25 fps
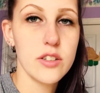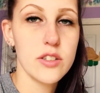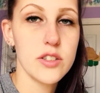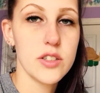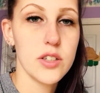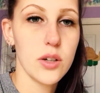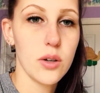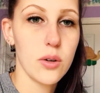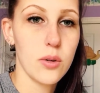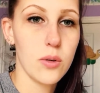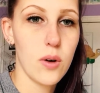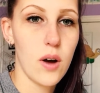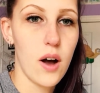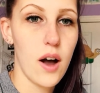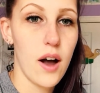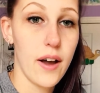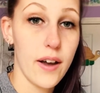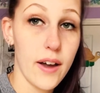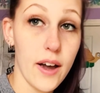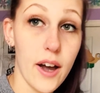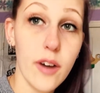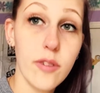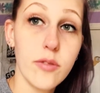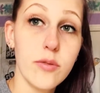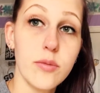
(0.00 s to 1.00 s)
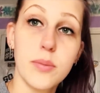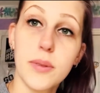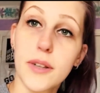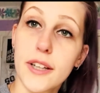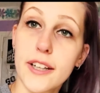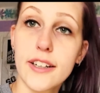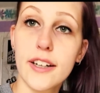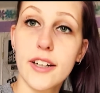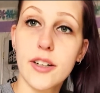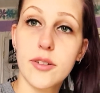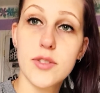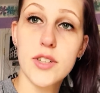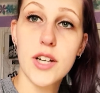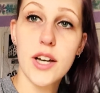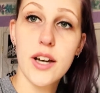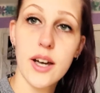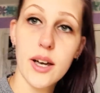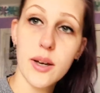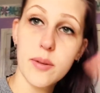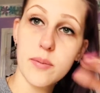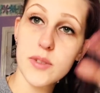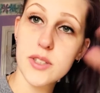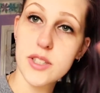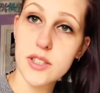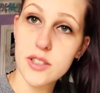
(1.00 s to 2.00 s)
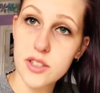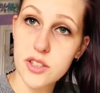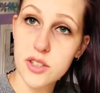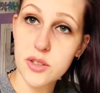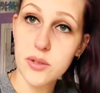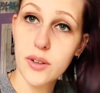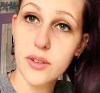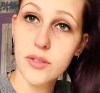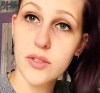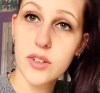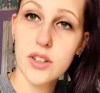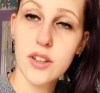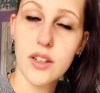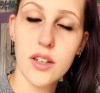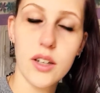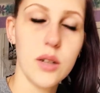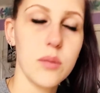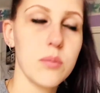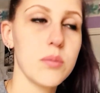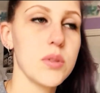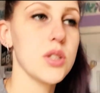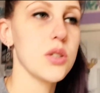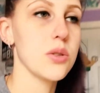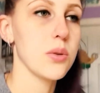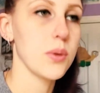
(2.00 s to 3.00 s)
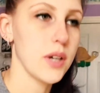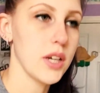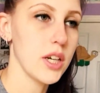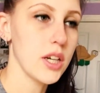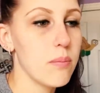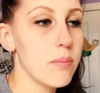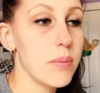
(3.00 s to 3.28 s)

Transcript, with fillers: So I have plenty of time to do everything in between.